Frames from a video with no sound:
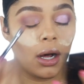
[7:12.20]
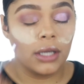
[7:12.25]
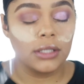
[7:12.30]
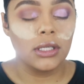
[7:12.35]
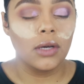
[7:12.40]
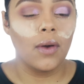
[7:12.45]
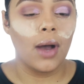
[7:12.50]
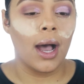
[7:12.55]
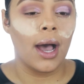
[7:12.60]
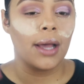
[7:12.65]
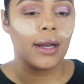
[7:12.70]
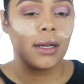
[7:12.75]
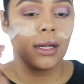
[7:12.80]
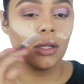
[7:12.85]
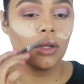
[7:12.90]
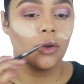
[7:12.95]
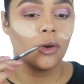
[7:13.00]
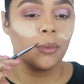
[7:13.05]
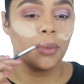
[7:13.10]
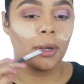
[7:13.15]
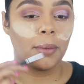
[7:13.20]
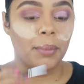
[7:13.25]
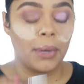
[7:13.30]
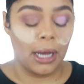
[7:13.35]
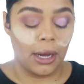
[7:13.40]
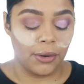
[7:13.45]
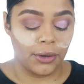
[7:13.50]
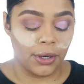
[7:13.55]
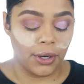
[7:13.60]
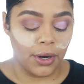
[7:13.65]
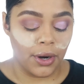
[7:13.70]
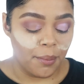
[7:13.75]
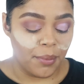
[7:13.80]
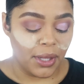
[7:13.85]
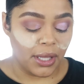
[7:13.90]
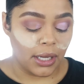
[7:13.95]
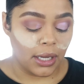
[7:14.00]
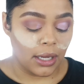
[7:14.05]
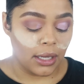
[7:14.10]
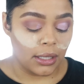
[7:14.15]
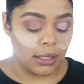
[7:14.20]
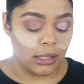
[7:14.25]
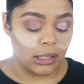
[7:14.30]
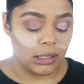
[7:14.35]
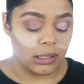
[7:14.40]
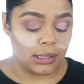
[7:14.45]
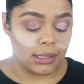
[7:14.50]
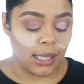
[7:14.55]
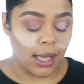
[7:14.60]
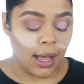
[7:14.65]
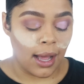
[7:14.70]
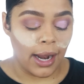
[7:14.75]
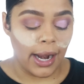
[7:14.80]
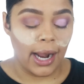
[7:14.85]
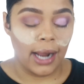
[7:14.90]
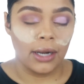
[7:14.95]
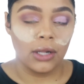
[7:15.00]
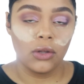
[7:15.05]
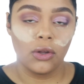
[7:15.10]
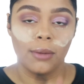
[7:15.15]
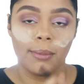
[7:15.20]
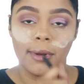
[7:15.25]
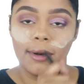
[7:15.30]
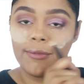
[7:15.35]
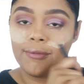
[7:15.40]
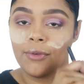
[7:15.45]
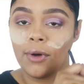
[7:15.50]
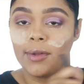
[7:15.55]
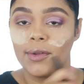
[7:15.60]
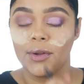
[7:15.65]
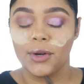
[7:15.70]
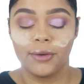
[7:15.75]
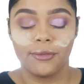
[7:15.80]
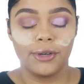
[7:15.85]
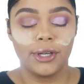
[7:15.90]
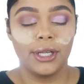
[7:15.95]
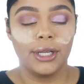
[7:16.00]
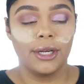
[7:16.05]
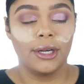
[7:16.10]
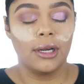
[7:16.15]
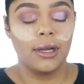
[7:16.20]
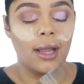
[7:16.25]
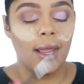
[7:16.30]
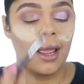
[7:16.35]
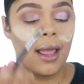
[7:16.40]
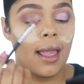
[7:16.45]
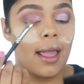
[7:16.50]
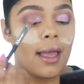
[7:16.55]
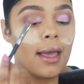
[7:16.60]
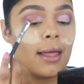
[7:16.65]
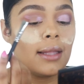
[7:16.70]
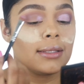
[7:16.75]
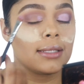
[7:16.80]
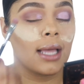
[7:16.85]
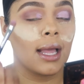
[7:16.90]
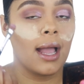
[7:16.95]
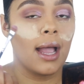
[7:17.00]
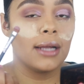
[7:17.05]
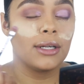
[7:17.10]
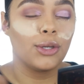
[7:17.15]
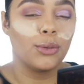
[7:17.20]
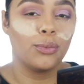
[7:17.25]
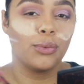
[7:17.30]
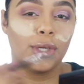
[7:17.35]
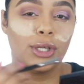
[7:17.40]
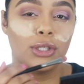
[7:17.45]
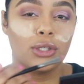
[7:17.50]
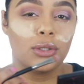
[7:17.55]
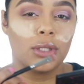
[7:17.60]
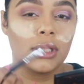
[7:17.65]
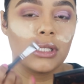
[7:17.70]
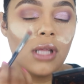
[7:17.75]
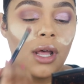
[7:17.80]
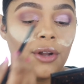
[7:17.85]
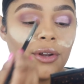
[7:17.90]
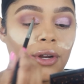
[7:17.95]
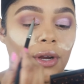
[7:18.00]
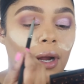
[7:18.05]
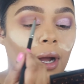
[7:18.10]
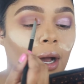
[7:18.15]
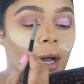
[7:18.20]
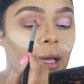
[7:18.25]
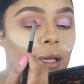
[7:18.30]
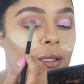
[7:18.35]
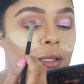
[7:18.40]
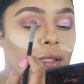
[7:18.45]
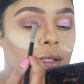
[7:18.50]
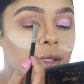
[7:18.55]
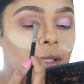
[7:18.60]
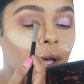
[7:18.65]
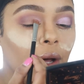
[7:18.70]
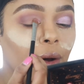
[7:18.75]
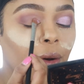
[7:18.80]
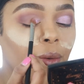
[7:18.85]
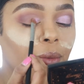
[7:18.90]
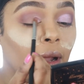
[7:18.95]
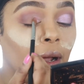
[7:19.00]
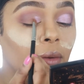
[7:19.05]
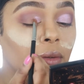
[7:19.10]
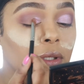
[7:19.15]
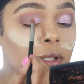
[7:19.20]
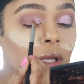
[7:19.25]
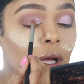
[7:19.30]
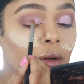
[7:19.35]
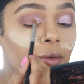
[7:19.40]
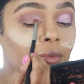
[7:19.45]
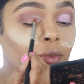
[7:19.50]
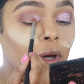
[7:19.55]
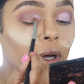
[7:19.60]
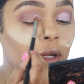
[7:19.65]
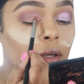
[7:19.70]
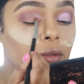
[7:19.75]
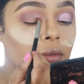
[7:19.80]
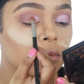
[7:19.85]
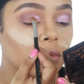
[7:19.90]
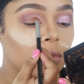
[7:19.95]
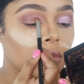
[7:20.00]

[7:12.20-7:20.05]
Also added a little bit of powder because I had a little bit of fallout over here and I had to redo this under eye, so that was not fun.